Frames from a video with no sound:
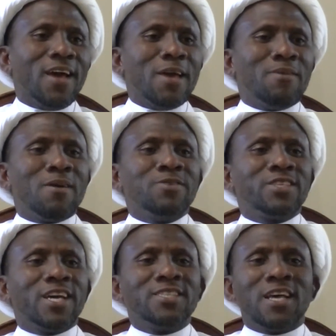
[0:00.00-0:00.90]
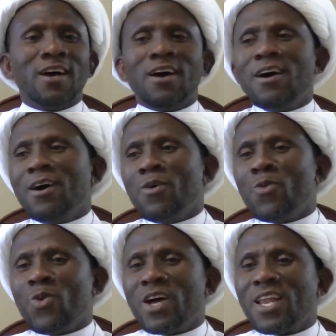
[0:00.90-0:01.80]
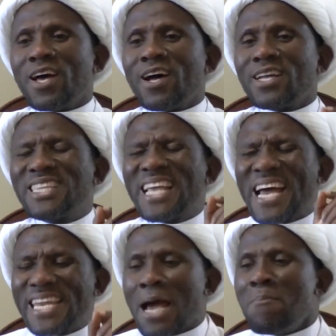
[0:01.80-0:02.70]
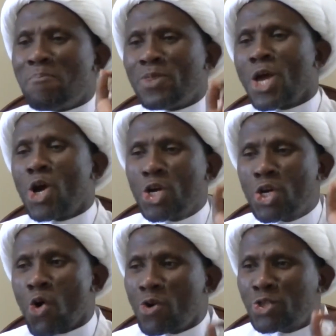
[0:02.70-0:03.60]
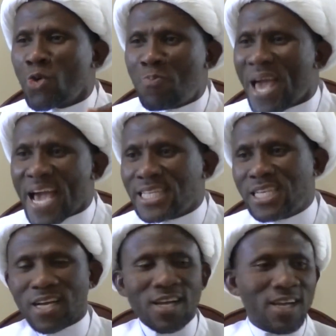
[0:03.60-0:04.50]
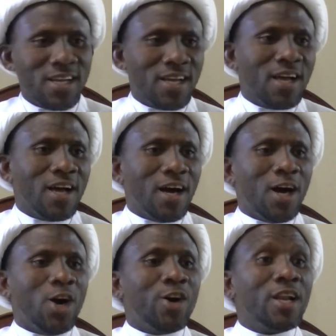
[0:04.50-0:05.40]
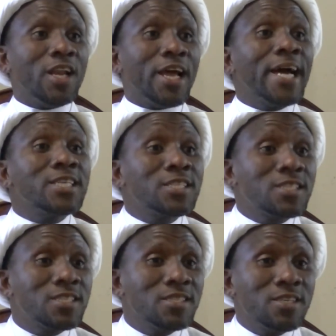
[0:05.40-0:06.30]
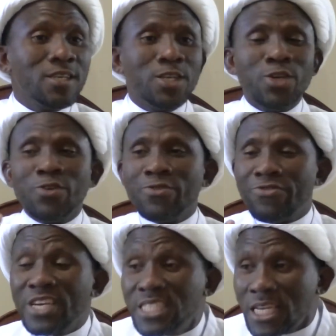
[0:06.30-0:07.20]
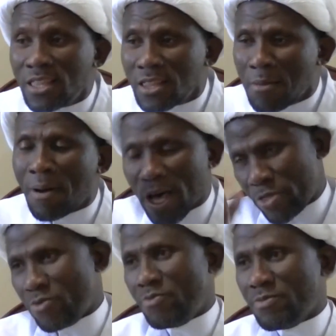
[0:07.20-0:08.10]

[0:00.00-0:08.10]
Imam says, Wala tanam, don't go to bed unless you visit the bathroom.